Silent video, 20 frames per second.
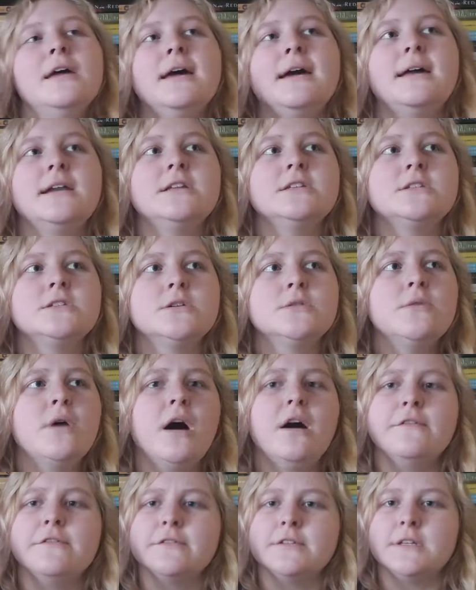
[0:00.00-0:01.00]
And it's so
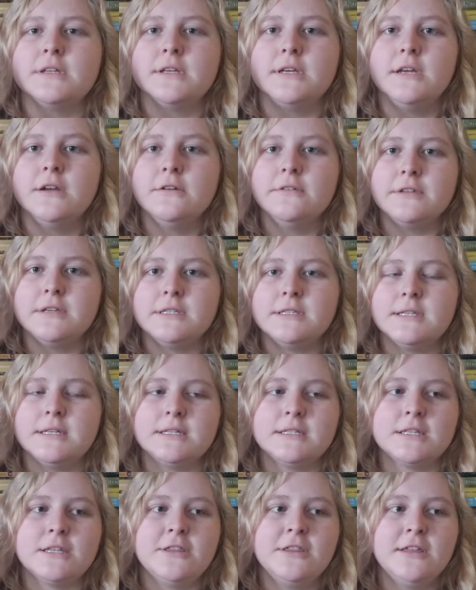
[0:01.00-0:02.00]
awful to hear these
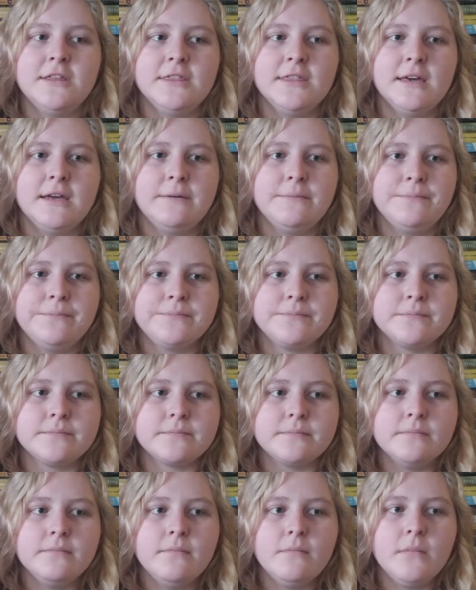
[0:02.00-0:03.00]
things, to think that
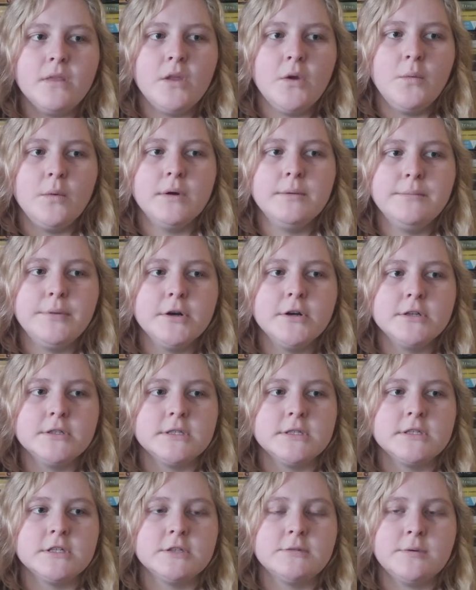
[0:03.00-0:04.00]
one
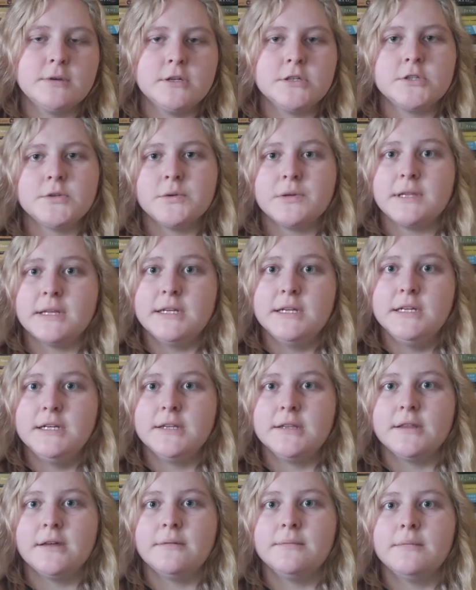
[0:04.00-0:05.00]
person, just because you're related
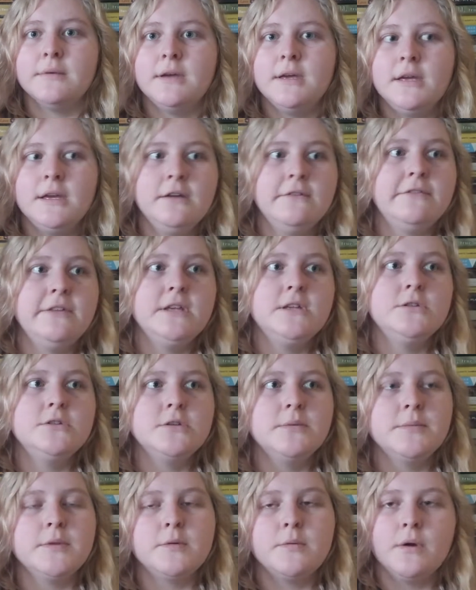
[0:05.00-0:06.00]
to them, if they do
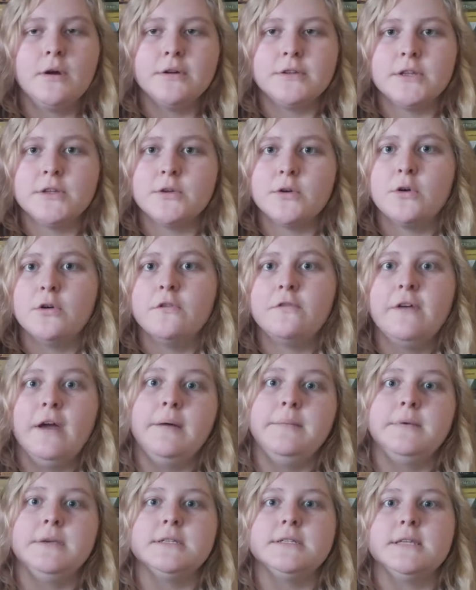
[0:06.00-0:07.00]
something wrong, then your whole
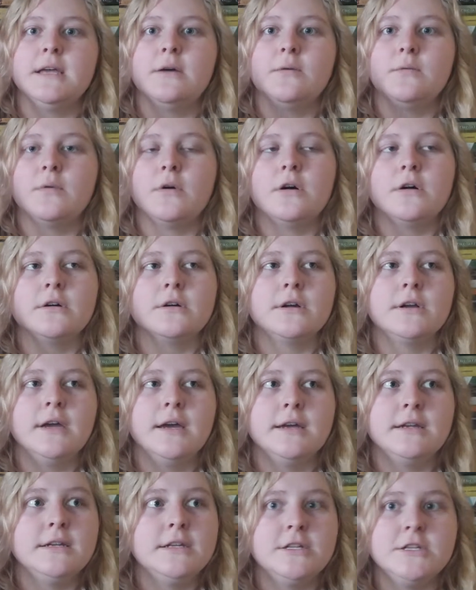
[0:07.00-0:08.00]
family is now wrong
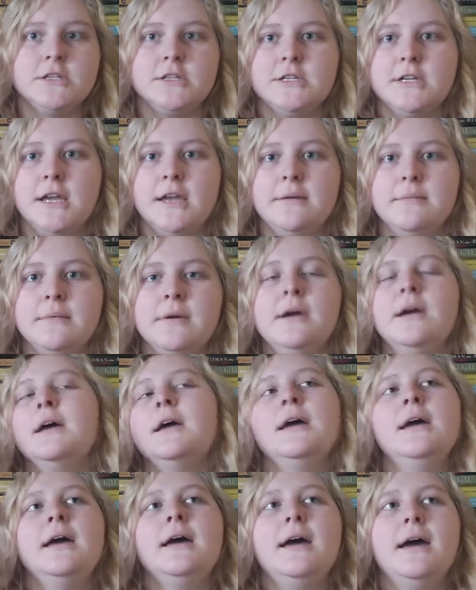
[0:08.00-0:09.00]
and in shame.
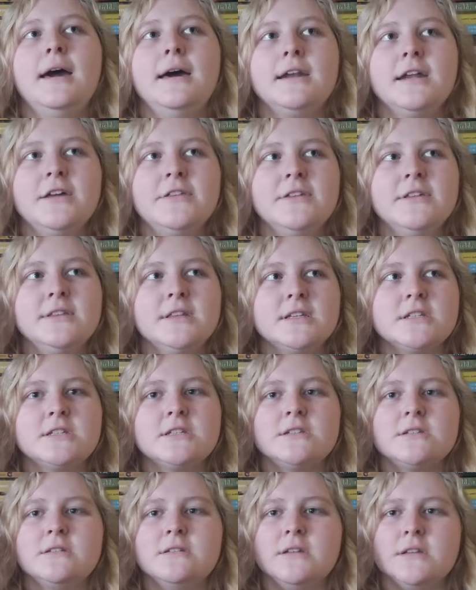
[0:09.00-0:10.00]
And I think
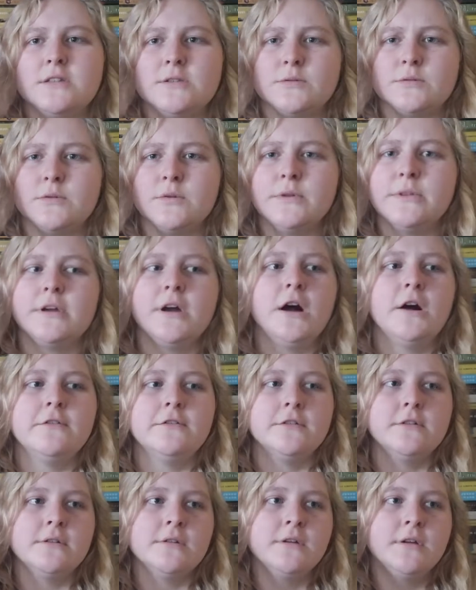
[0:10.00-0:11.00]
that's truly
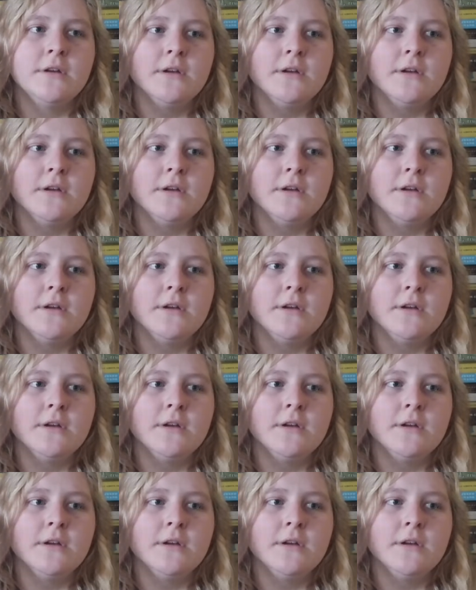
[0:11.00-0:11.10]
awful.